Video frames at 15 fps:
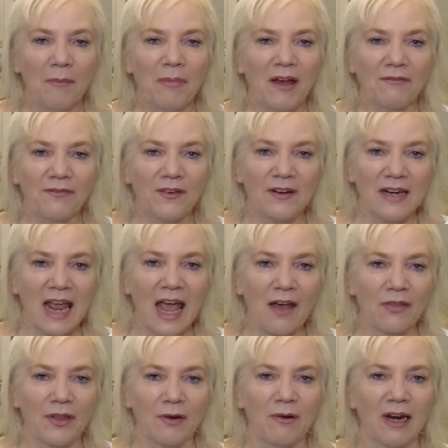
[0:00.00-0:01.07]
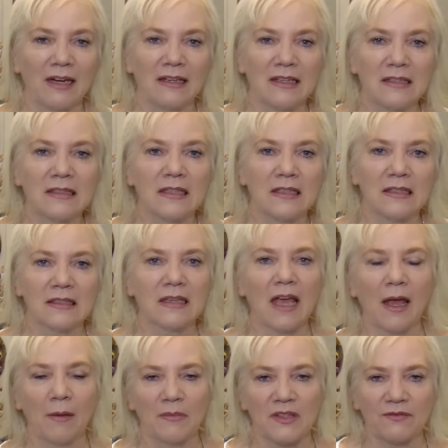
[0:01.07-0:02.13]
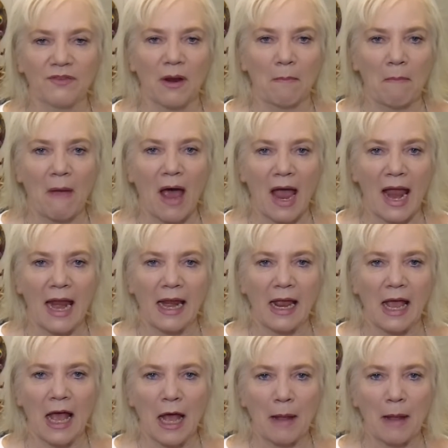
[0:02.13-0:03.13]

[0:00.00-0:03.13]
But for now, the greatness just comes from my